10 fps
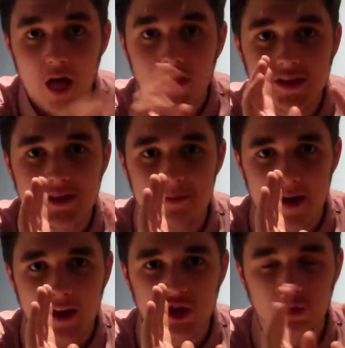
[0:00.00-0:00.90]
this is a
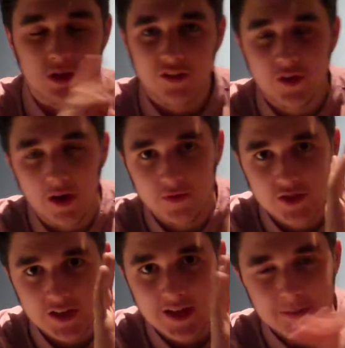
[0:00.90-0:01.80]
major one. If you haven't
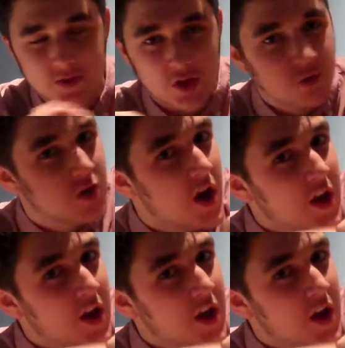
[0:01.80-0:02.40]
seen the episode,